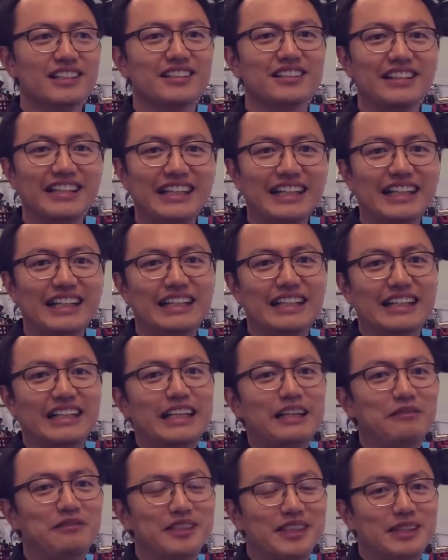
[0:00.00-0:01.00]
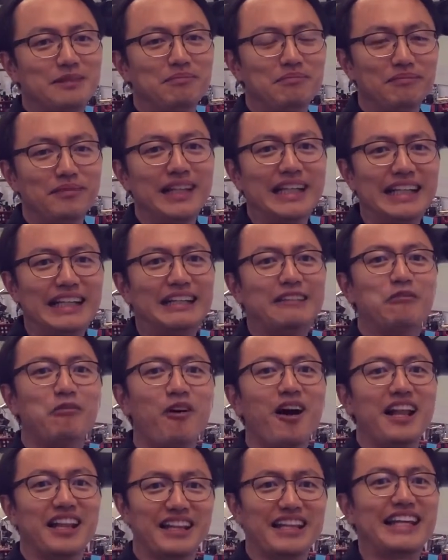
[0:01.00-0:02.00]
So it gives me
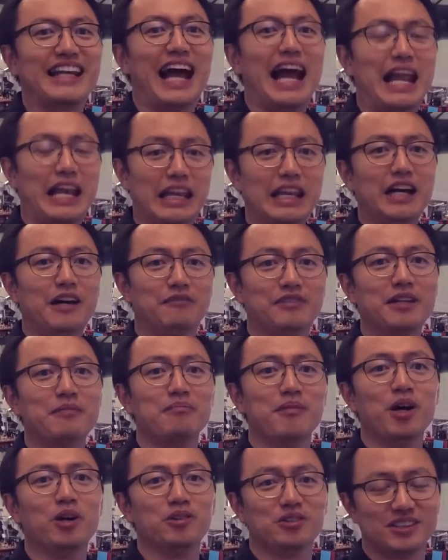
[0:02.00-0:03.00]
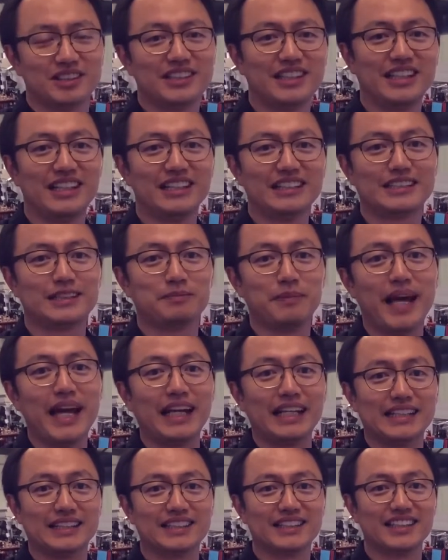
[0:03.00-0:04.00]
one thing I love the most,
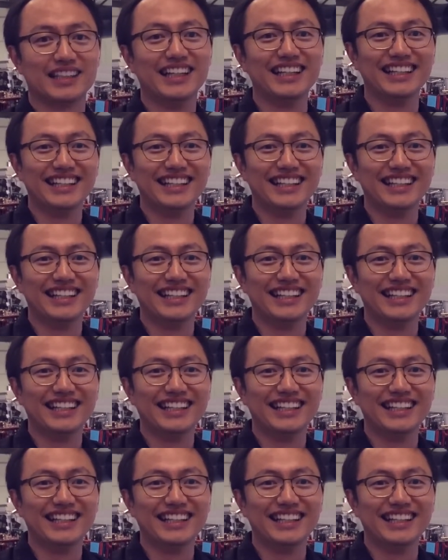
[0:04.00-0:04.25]
space.